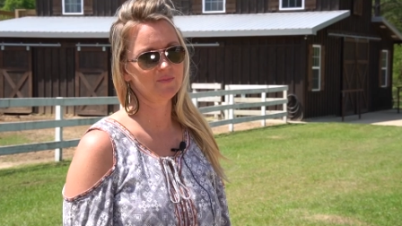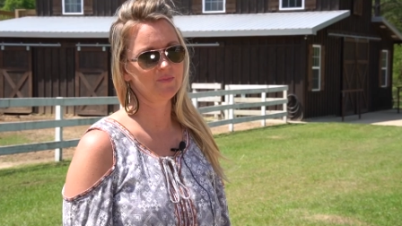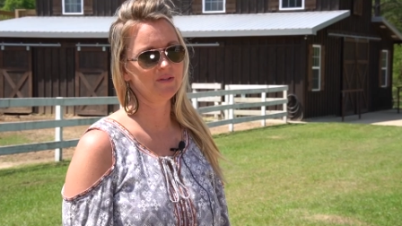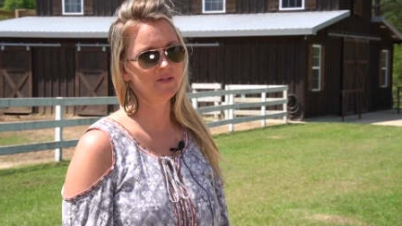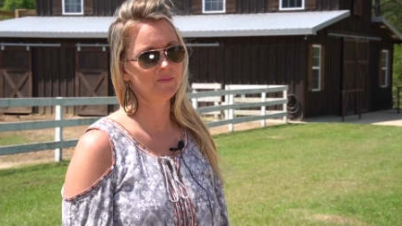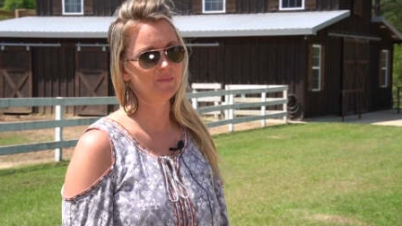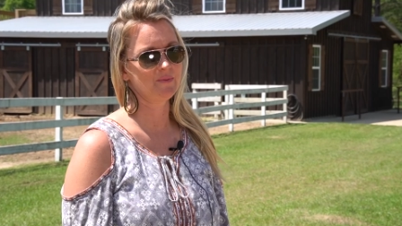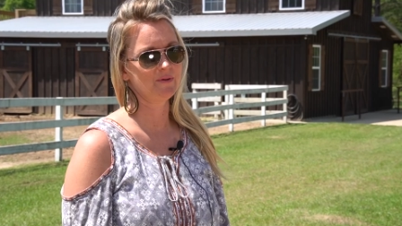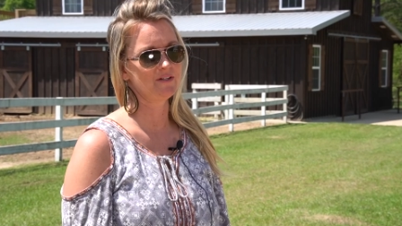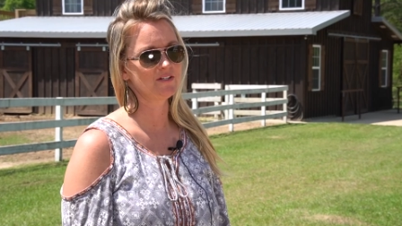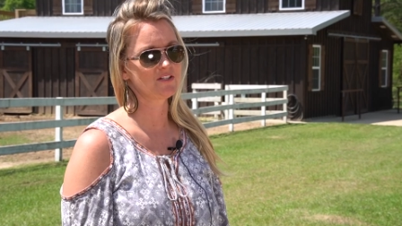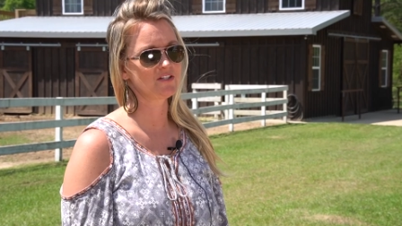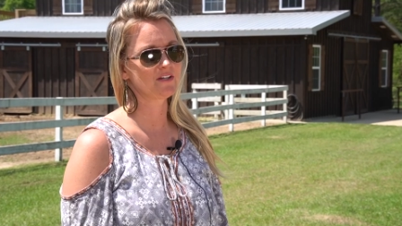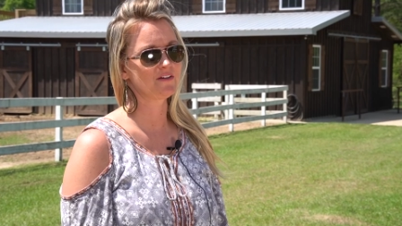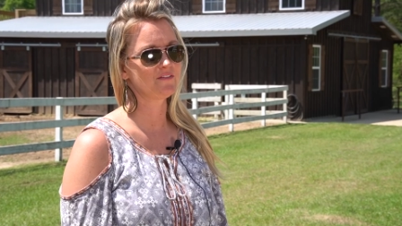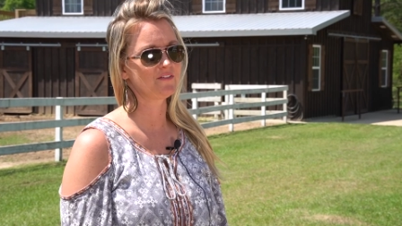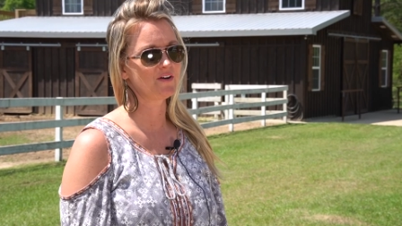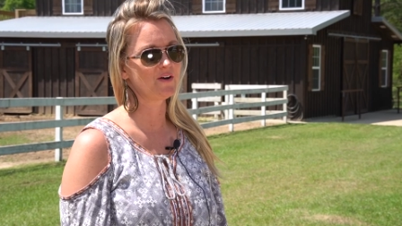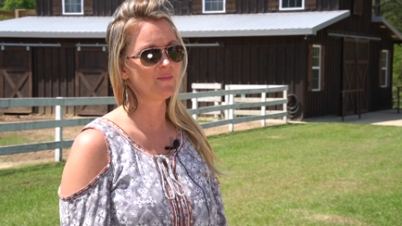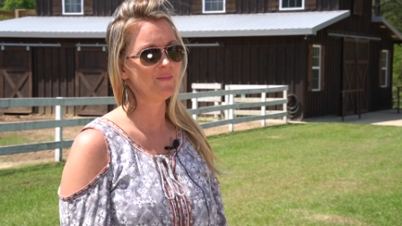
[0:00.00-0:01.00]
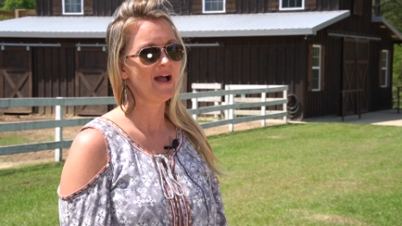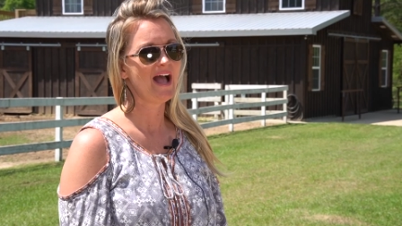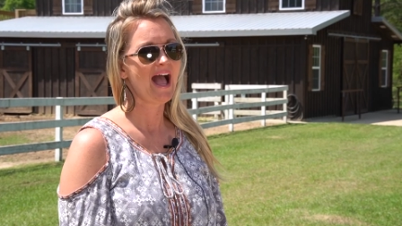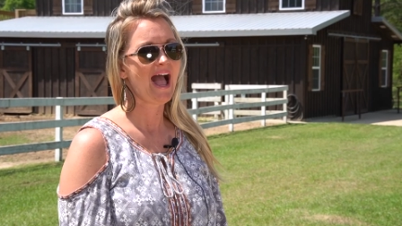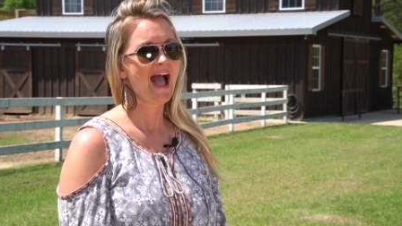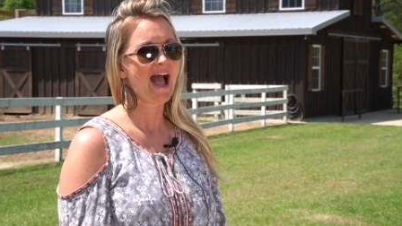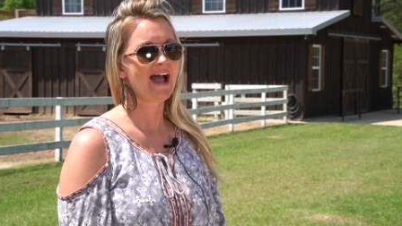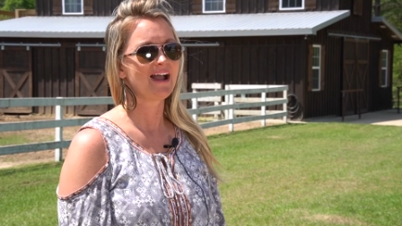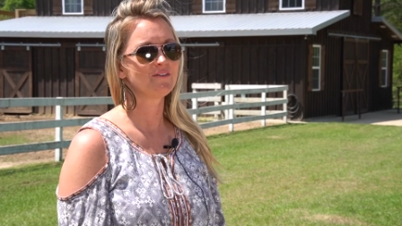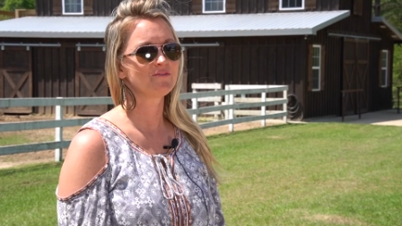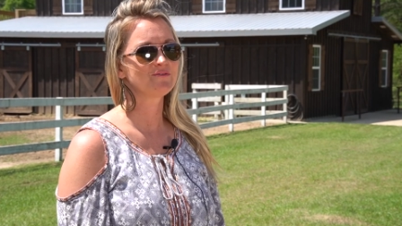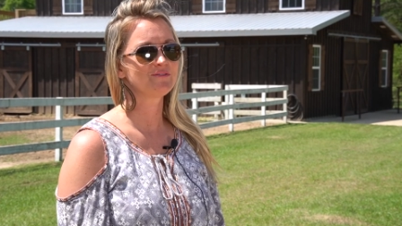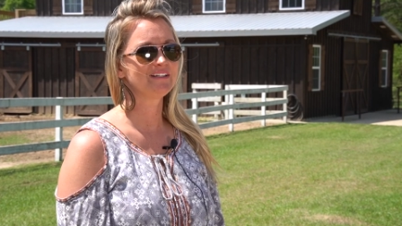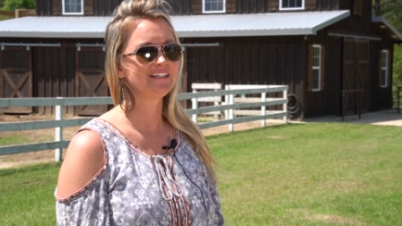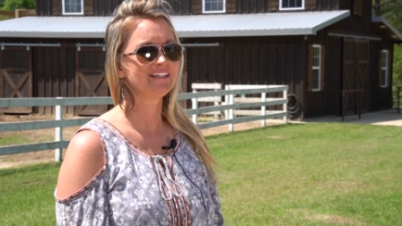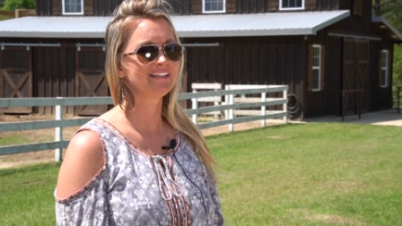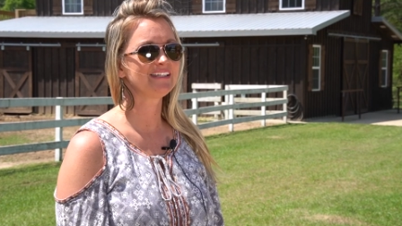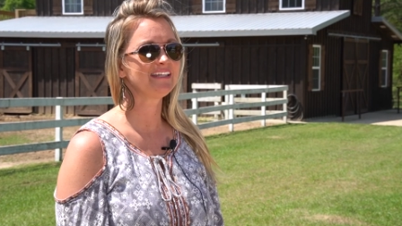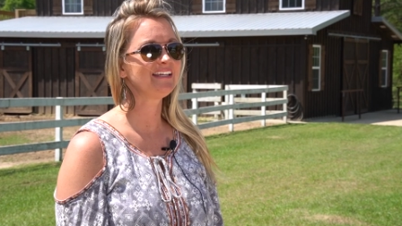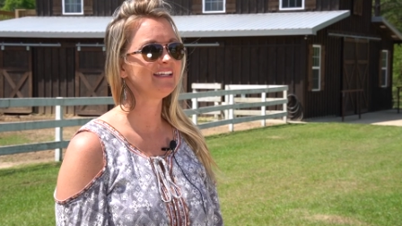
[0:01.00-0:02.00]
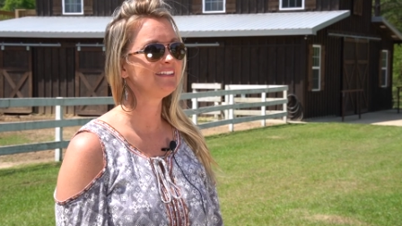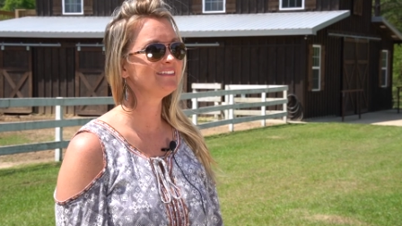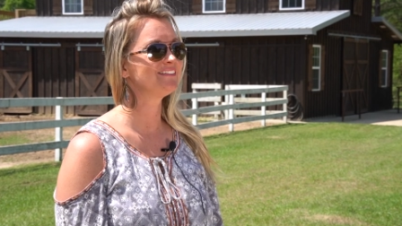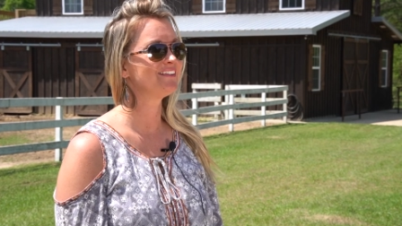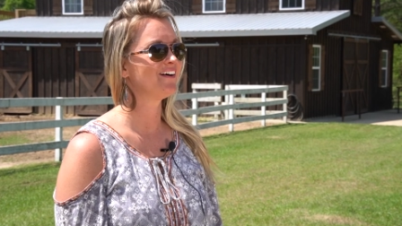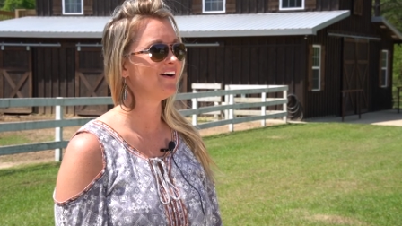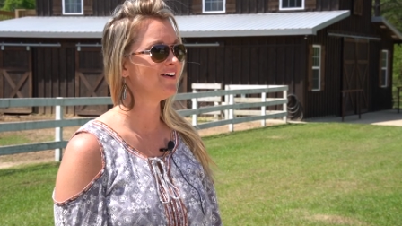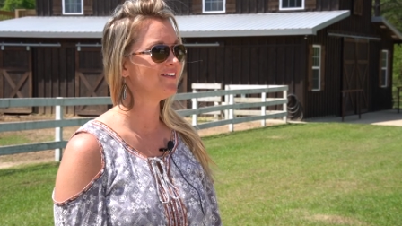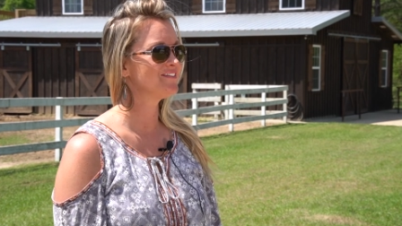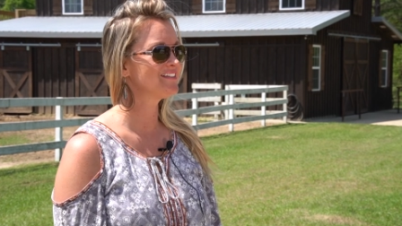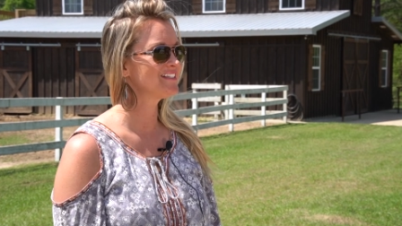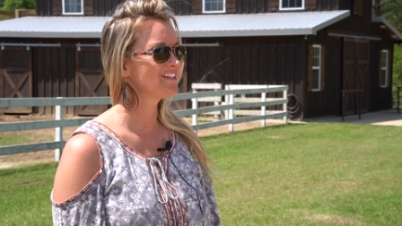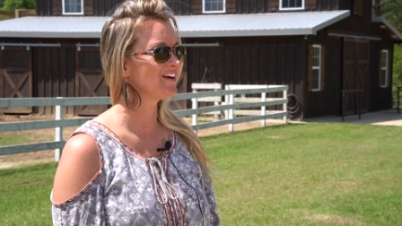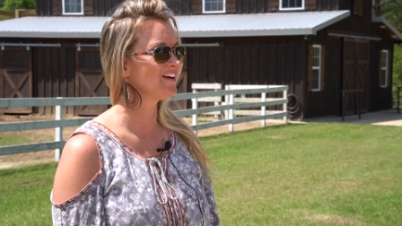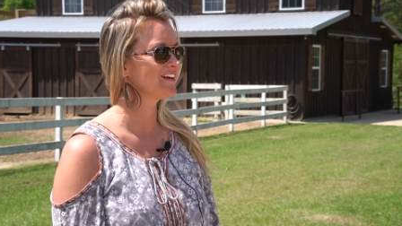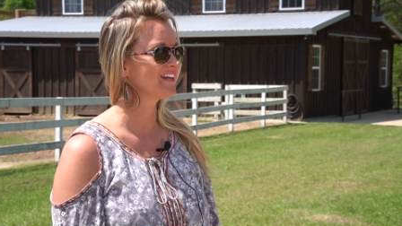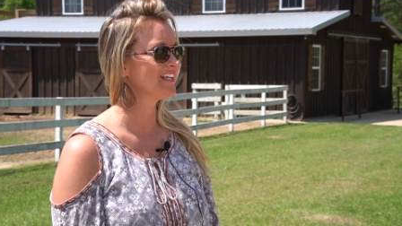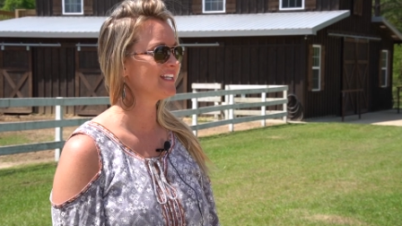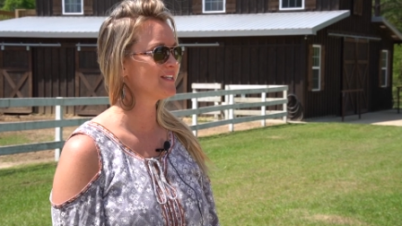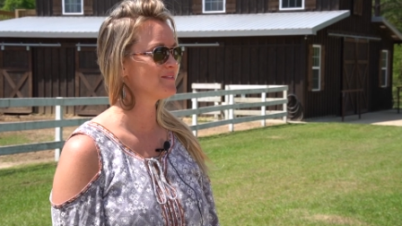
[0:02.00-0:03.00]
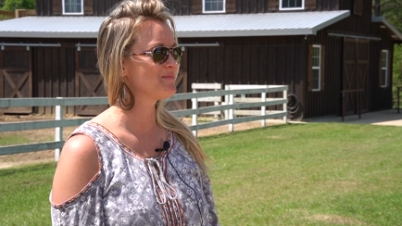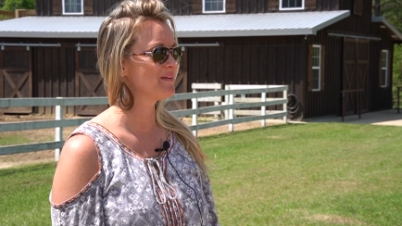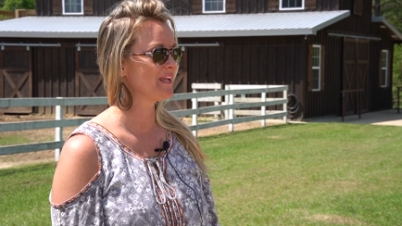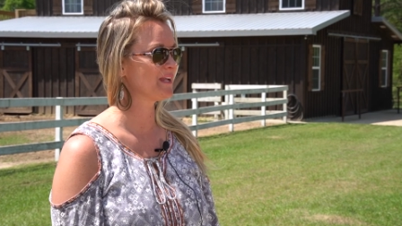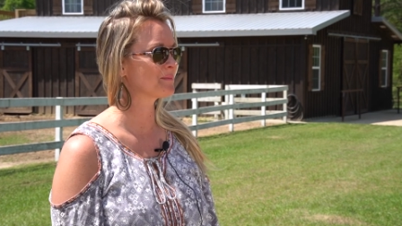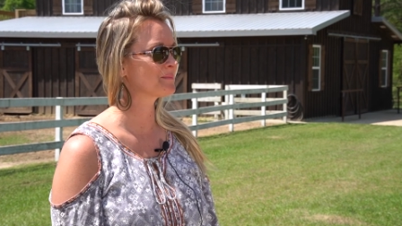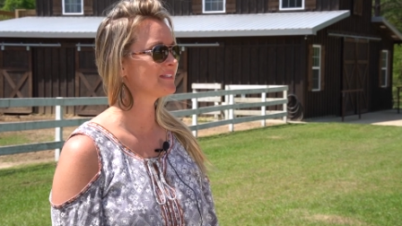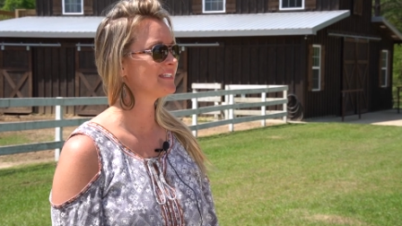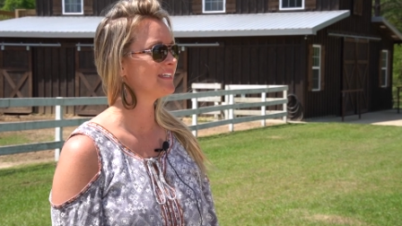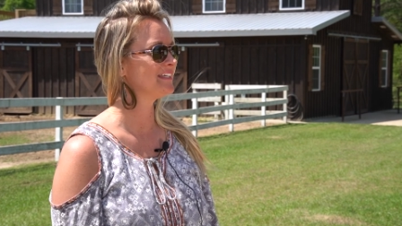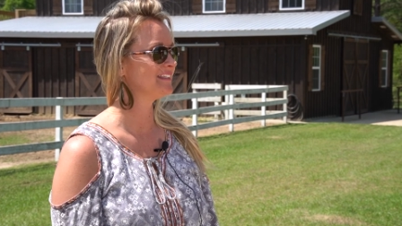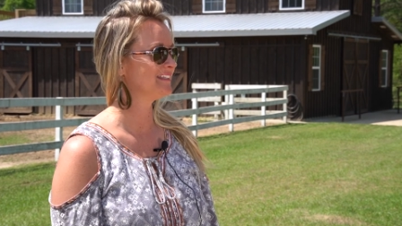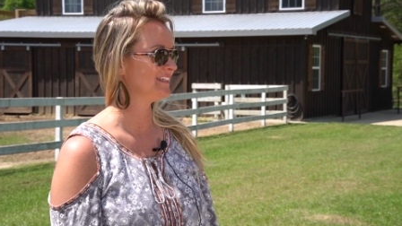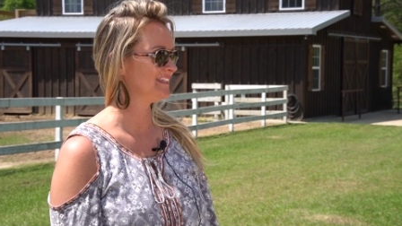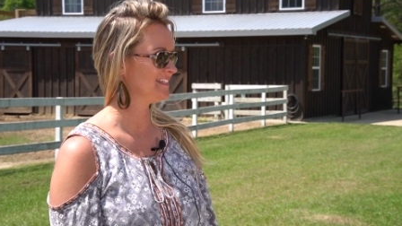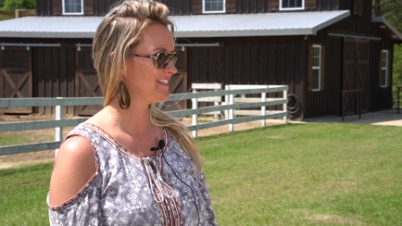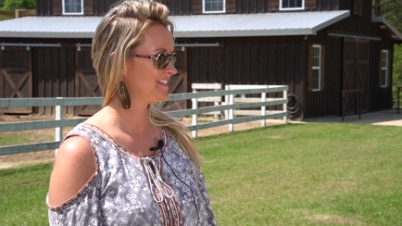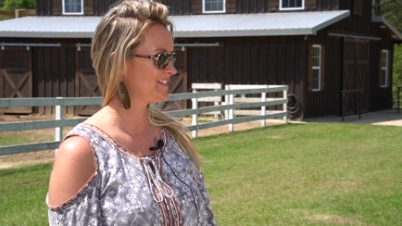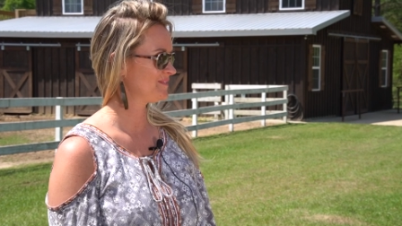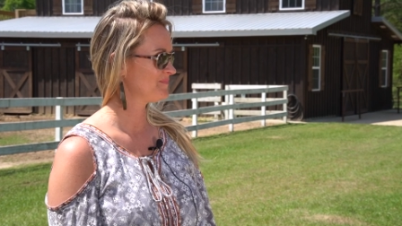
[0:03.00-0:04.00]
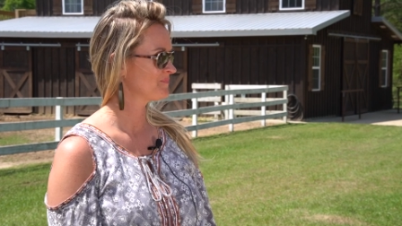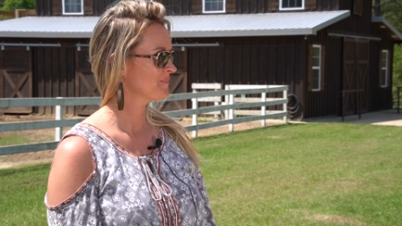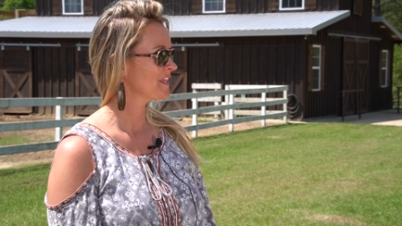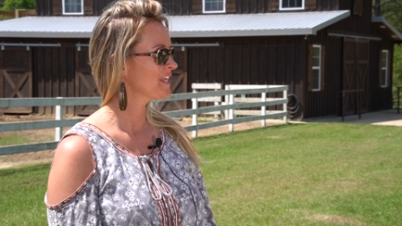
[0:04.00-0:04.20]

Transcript: been a bunch of them. I really loved talking to Pam Tillis.